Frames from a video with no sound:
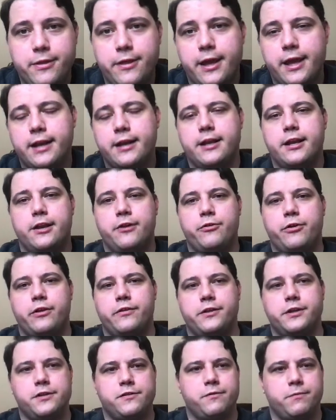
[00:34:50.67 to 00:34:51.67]
that can
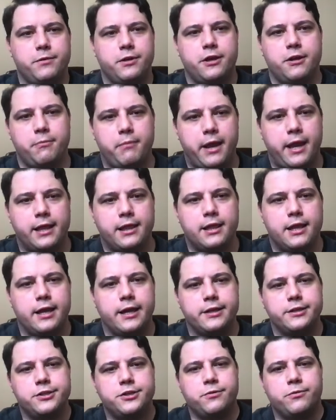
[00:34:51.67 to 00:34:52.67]
run this from the command
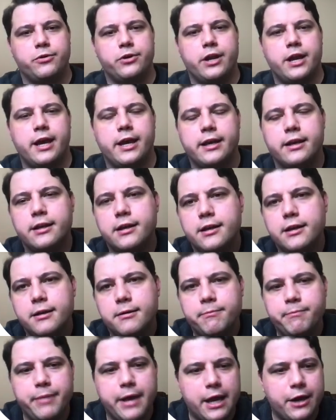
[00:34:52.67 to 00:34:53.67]
line, so we're not
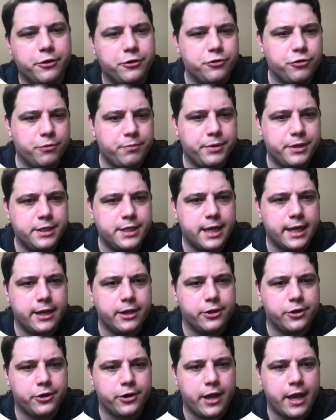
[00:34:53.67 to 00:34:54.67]
bound to a
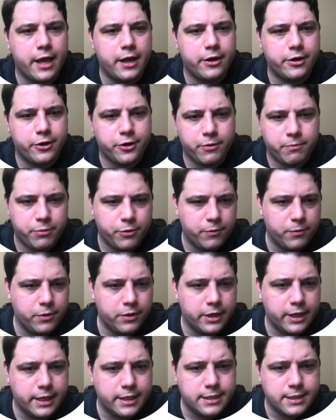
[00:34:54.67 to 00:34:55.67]
particular editor, but
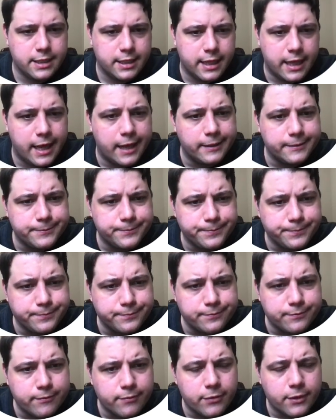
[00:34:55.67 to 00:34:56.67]
we'll get to that.
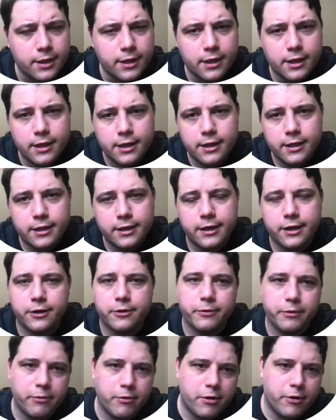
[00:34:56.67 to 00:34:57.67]

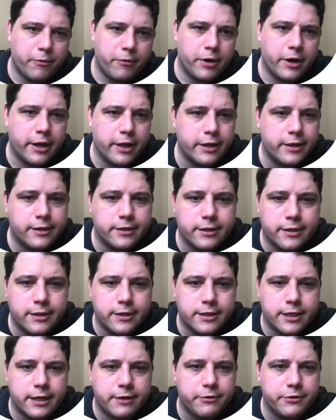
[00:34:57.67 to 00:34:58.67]
We want to run it in
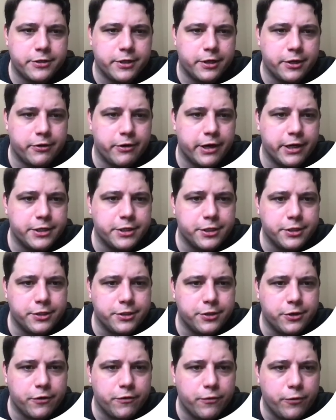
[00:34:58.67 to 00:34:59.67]
continuous integration and
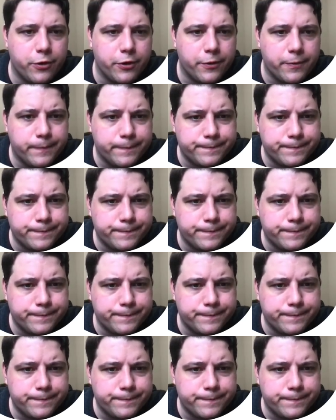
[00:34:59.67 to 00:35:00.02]
so forth.